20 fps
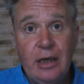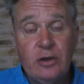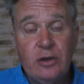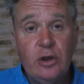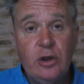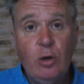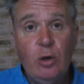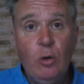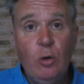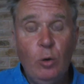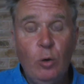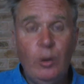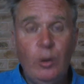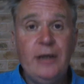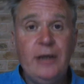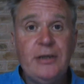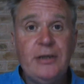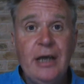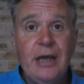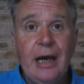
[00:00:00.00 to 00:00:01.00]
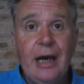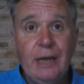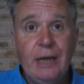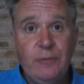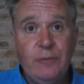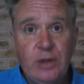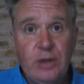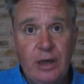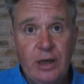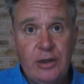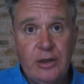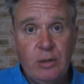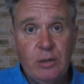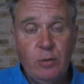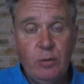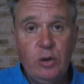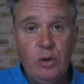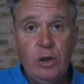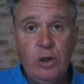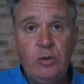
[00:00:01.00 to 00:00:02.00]
because I don't always advertise them
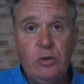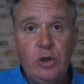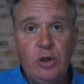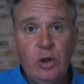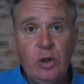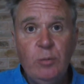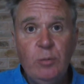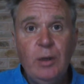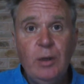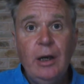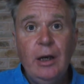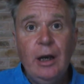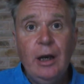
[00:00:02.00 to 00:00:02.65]
on YouTube.